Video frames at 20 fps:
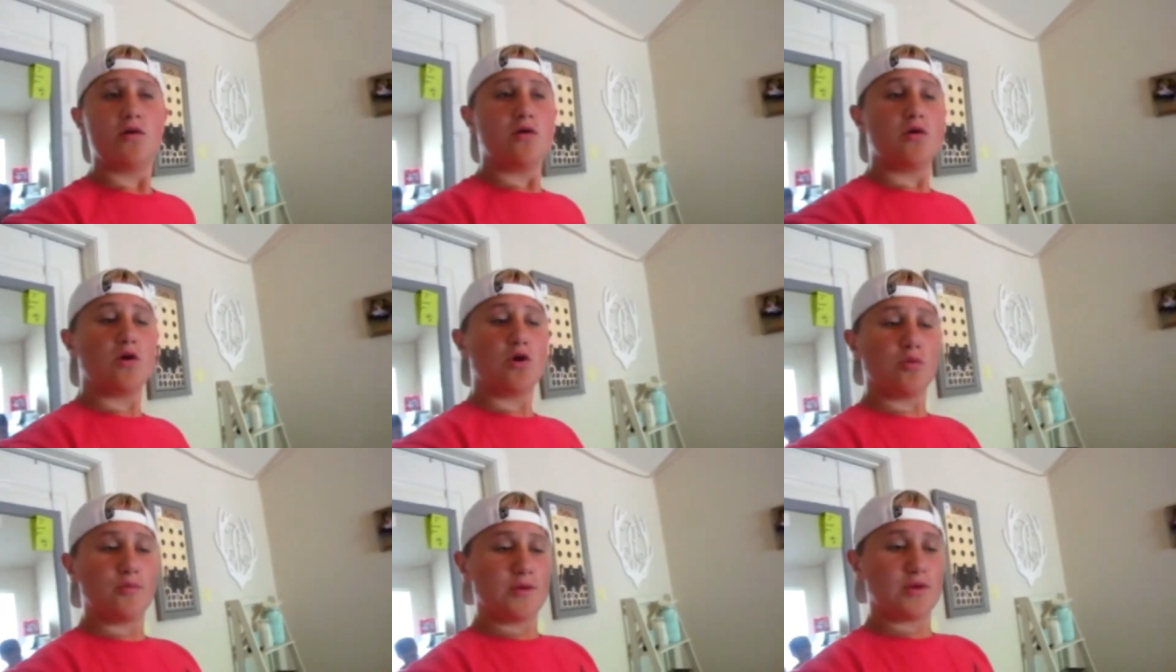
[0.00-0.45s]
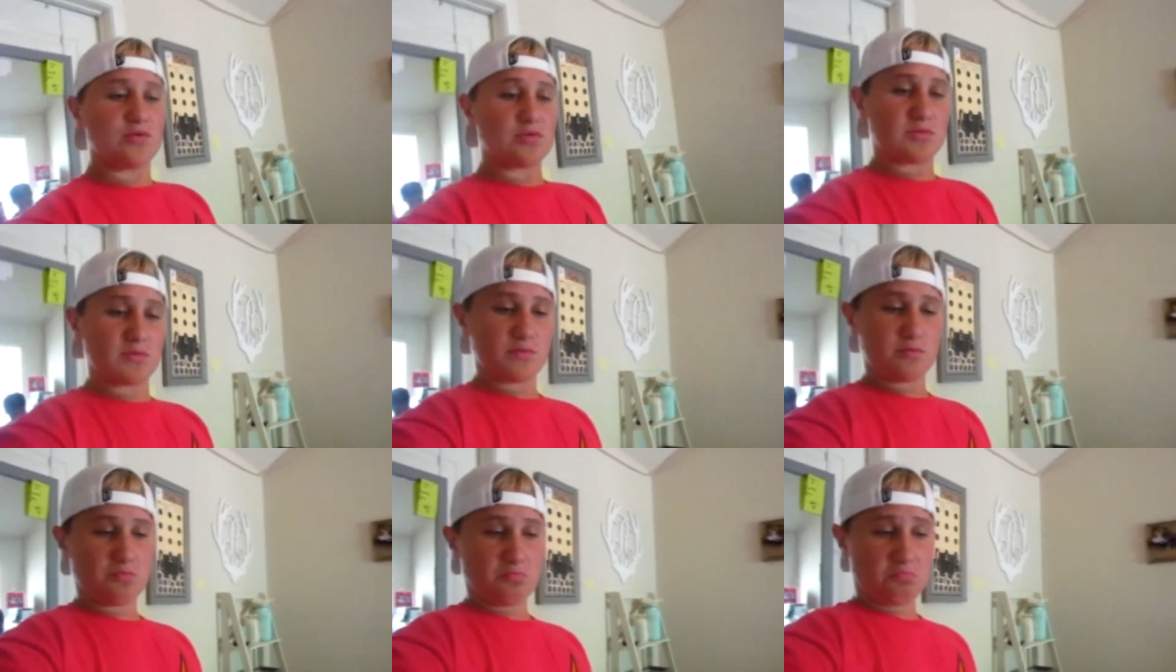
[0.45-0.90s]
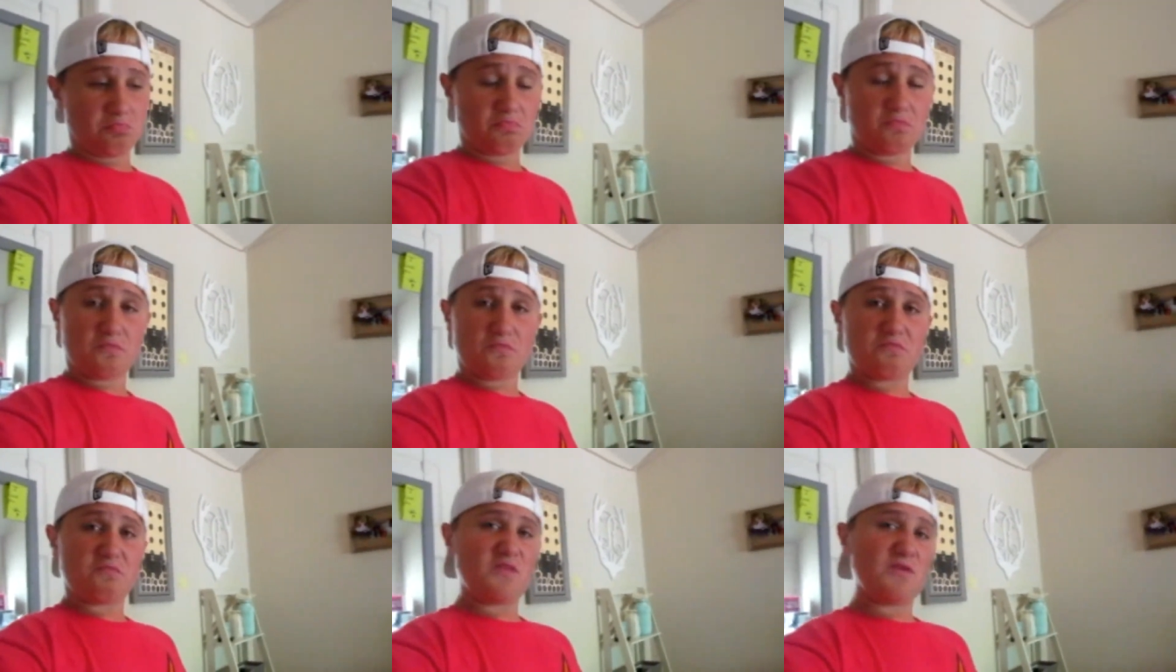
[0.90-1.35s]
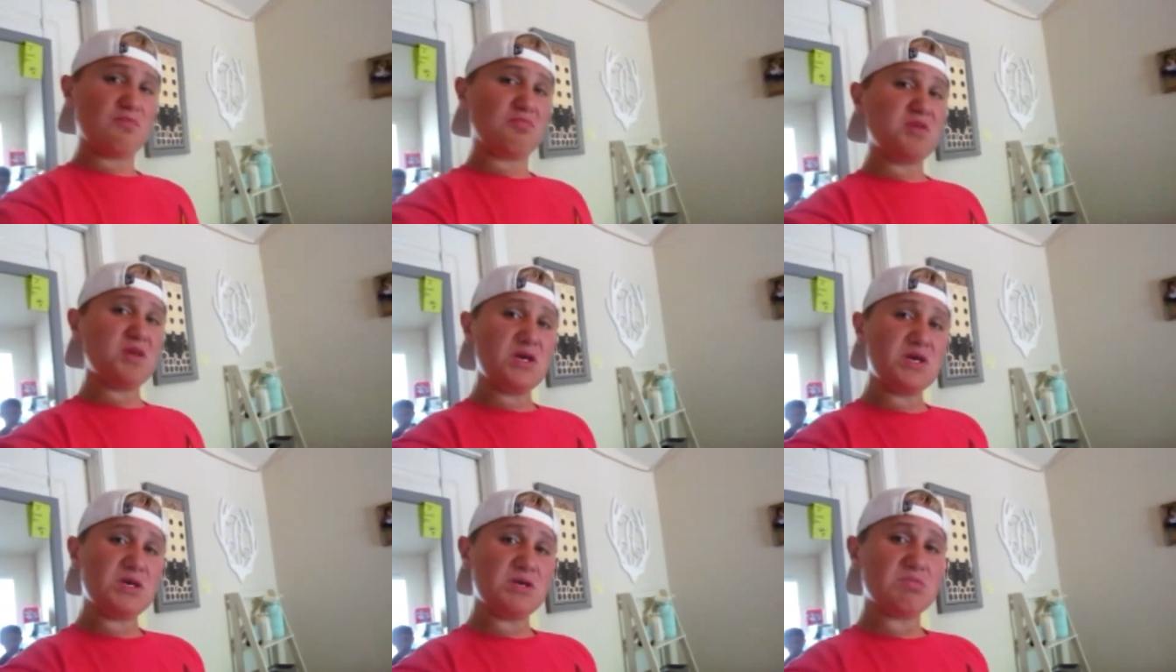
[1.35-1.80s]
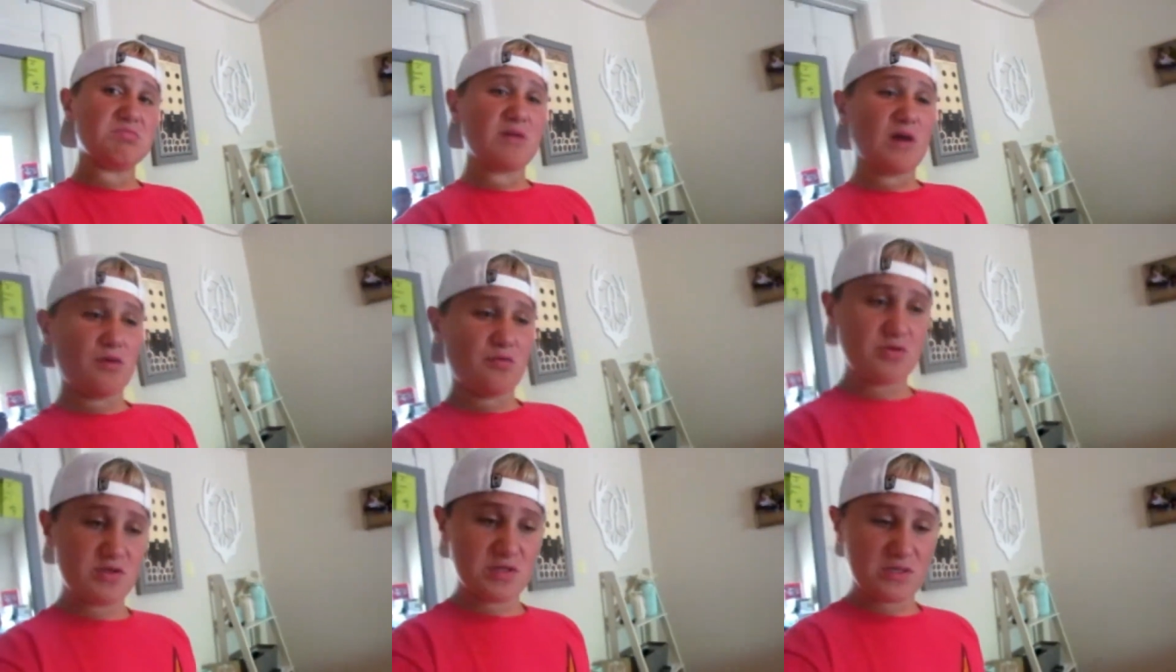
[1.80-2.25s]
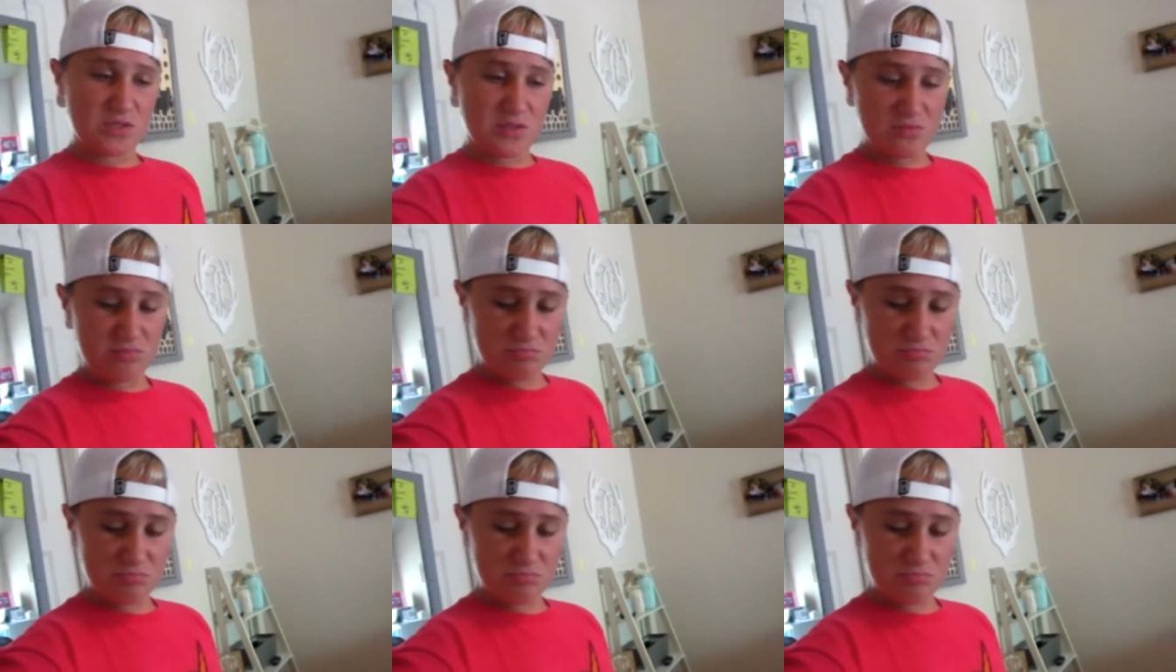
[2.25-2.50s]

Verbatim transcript: almost 50, I would say.